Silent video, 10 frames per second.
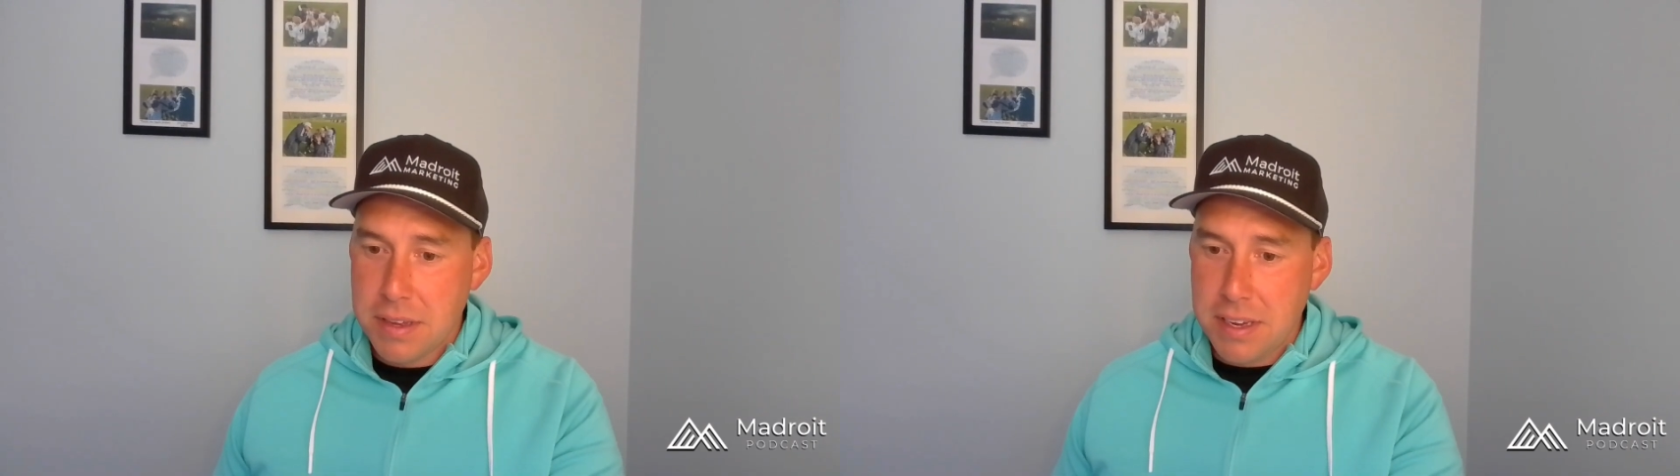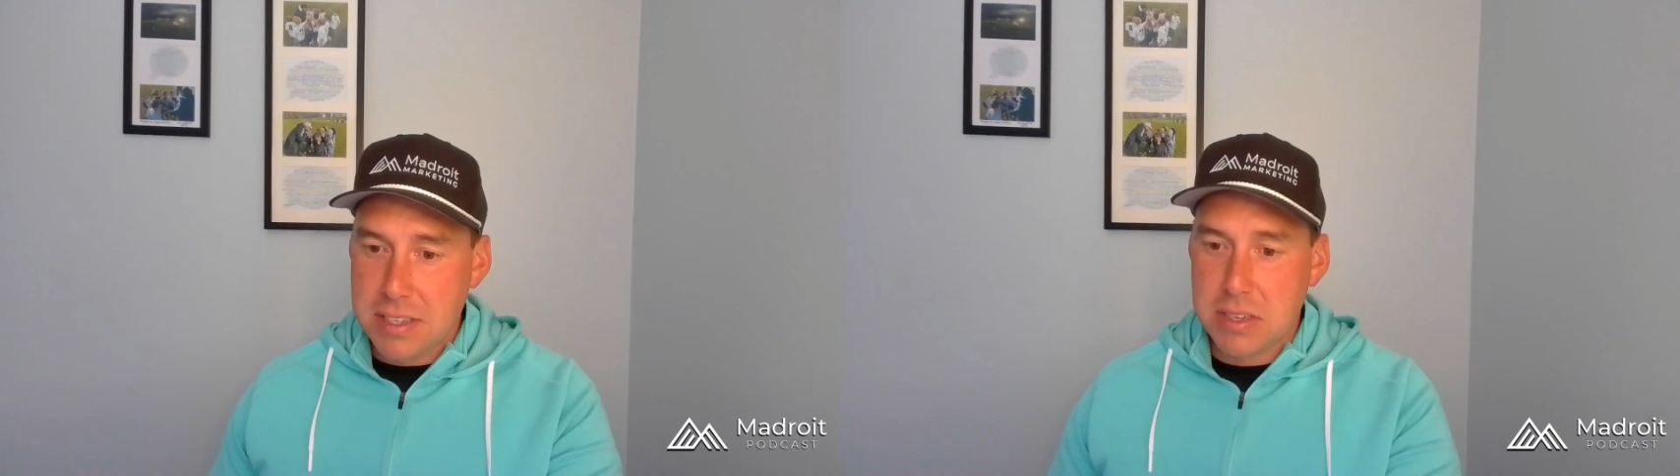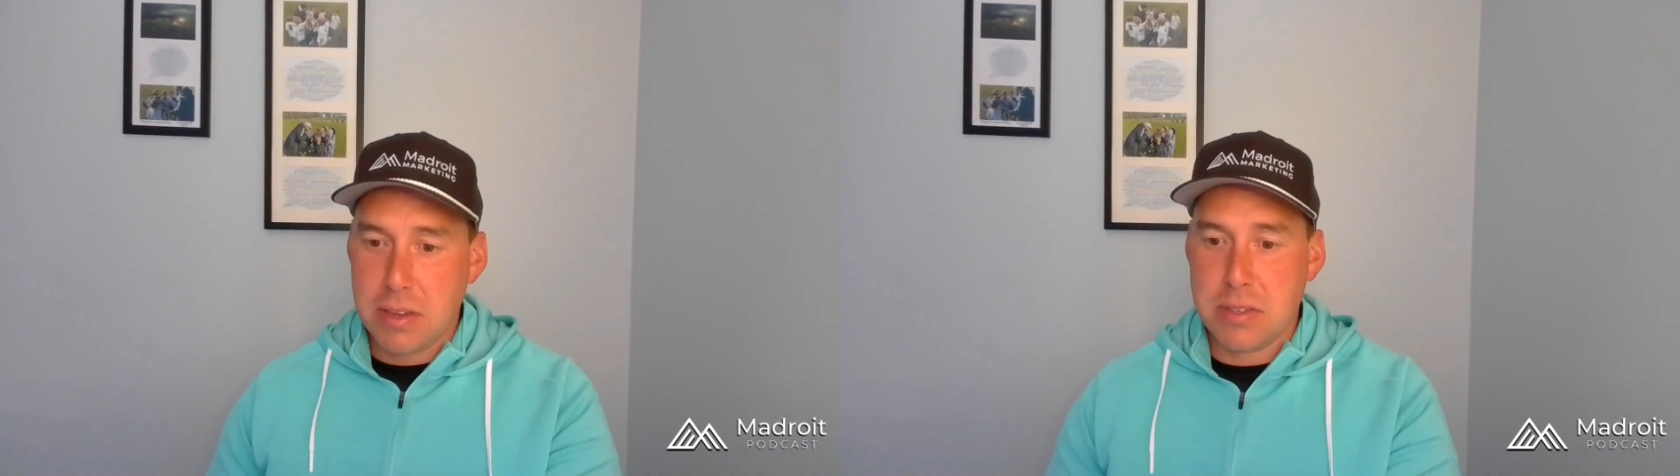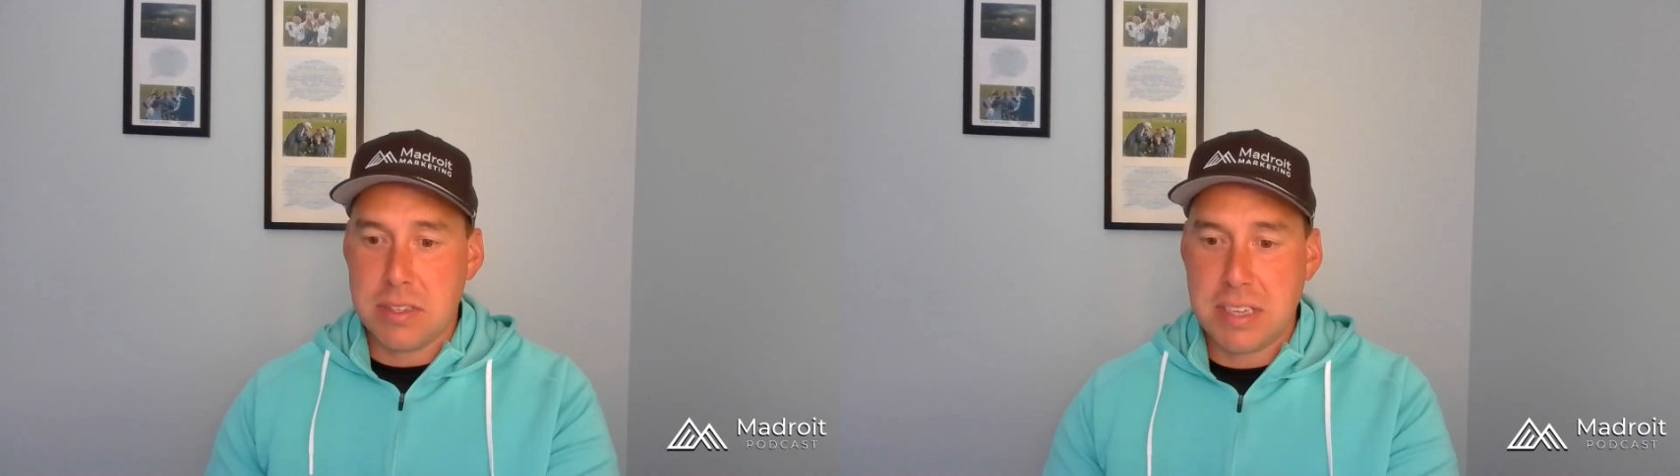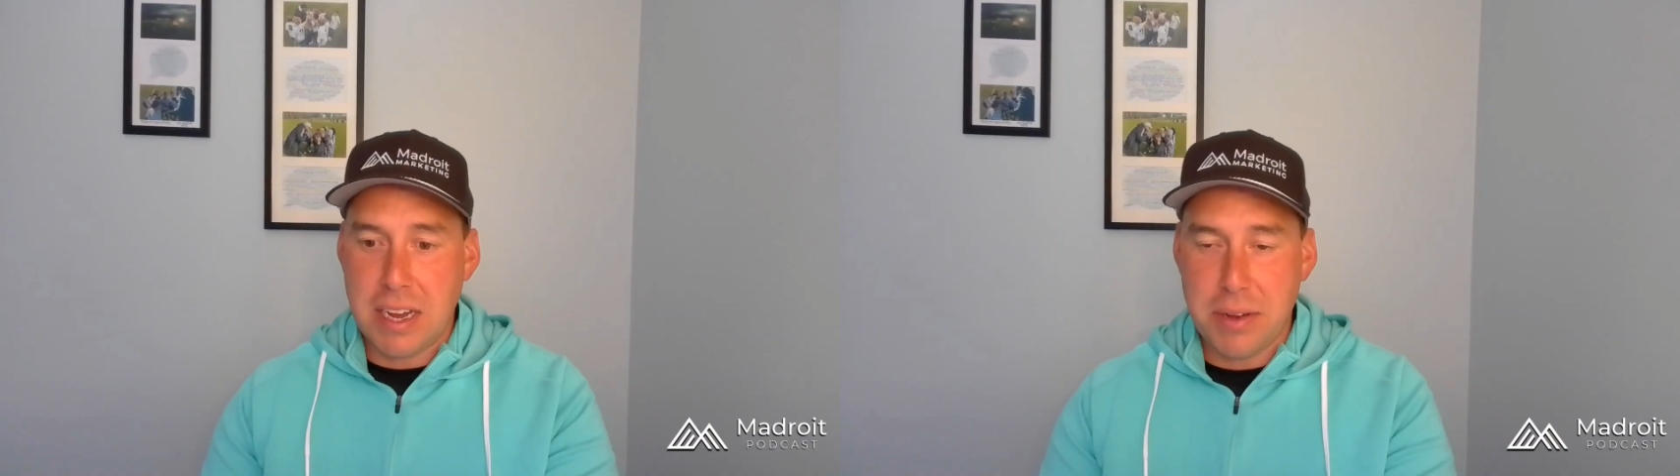It still has to
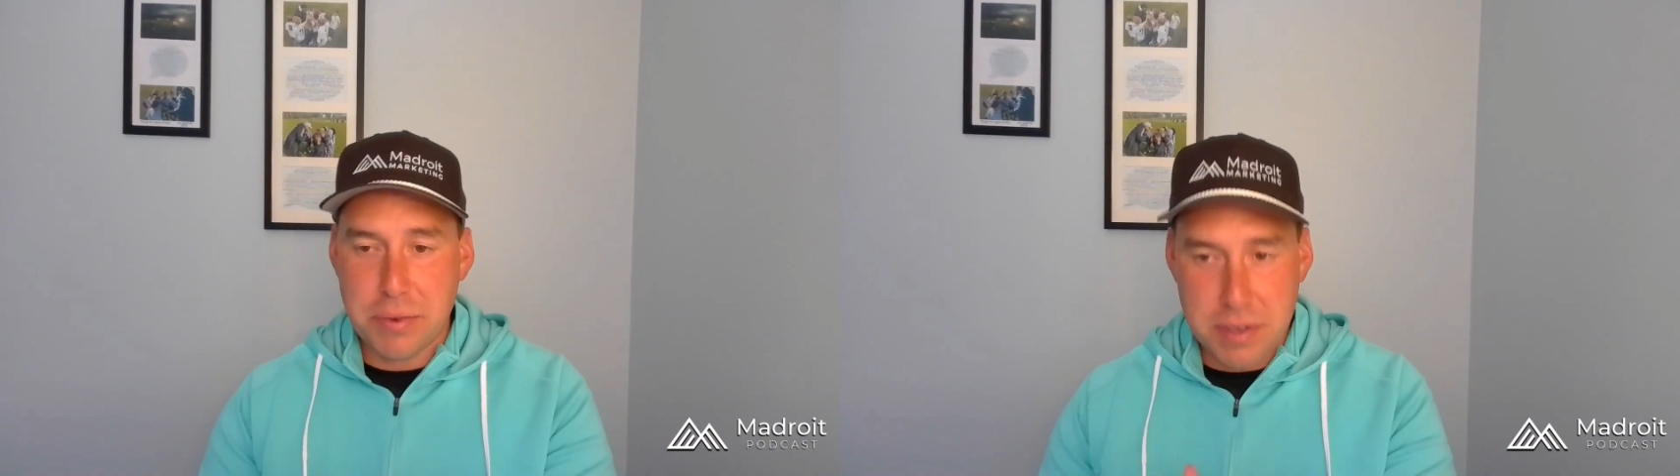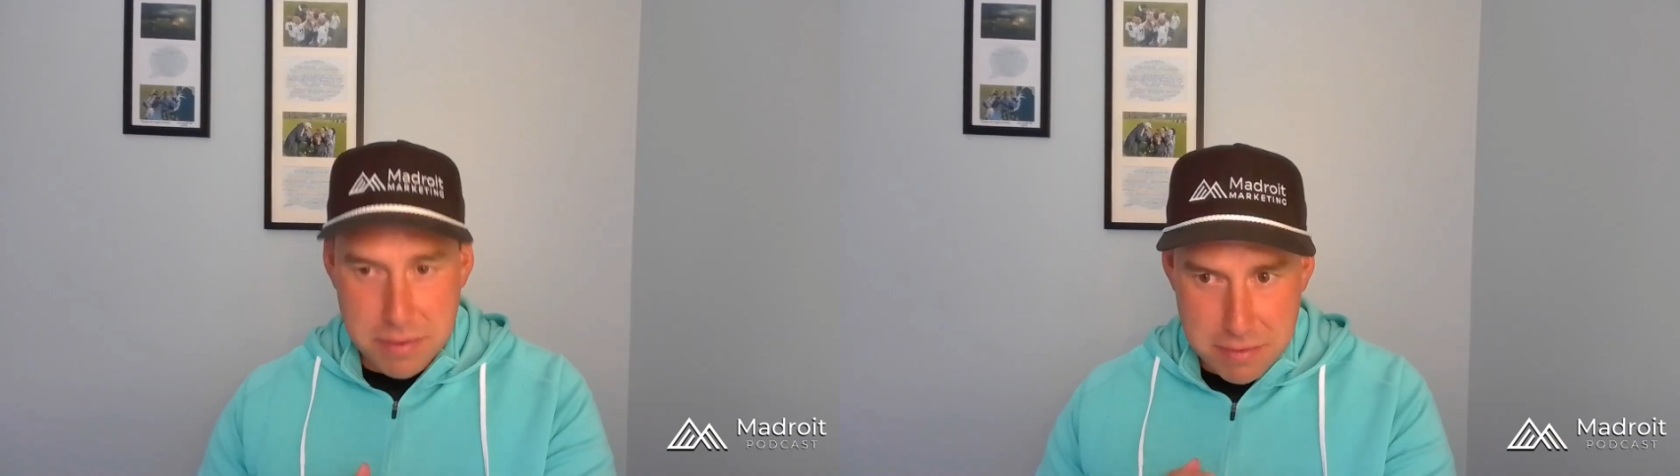sound